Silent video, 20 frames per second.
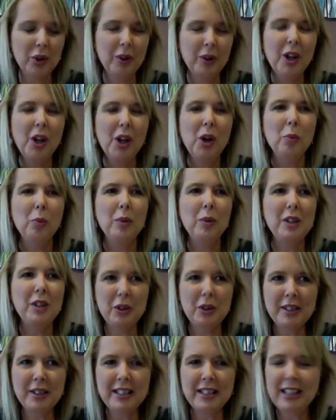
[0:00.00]
we do
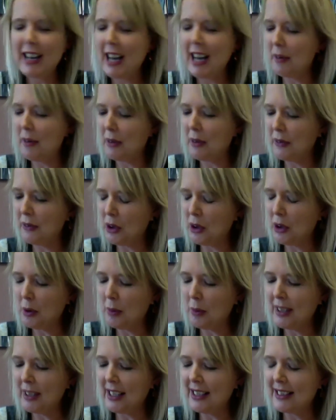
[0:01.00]
still have a few more
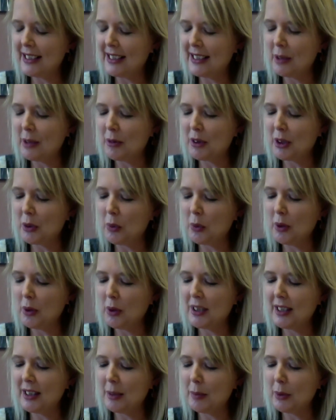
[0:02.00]
minutes, and there was a quote
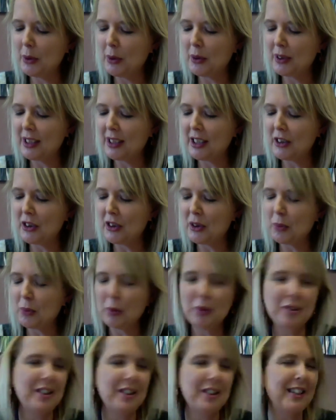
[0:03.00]
in the book that I just
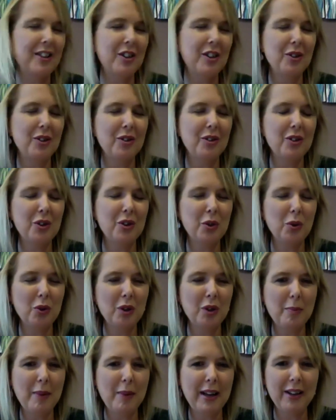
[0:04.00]
wanted to talk
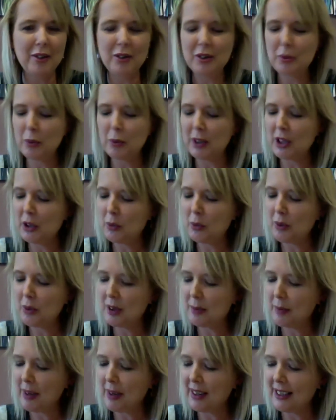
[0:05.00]
about, which was
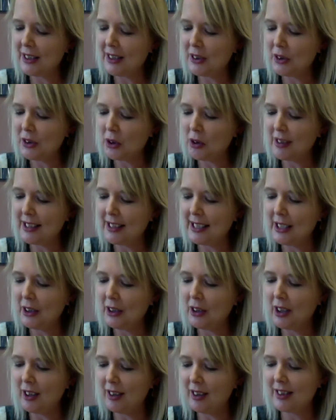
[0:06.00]
by Zora Neale
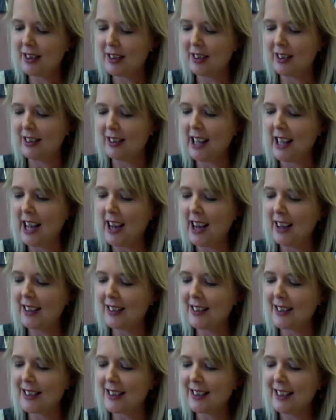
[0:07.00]
Hurston.
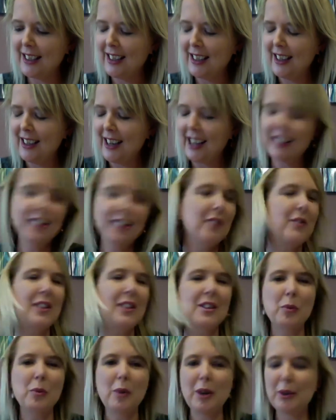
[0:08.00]
And I love this
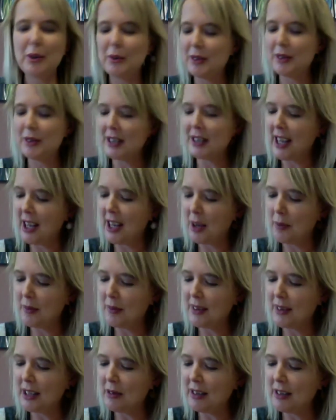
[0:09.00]
quote um,
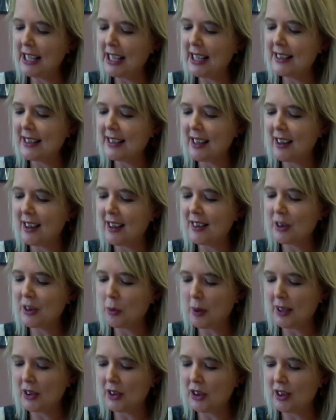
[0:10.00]
There are years that ask
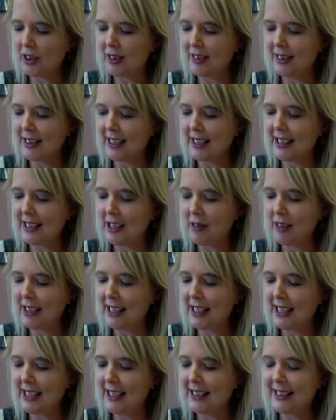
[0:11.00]
questions, and there are
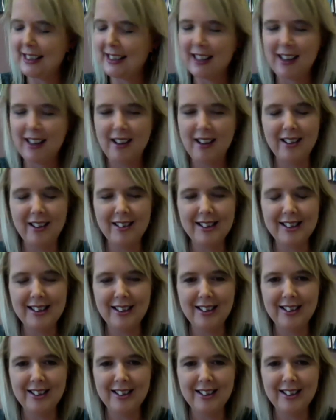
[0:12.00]
years that answer.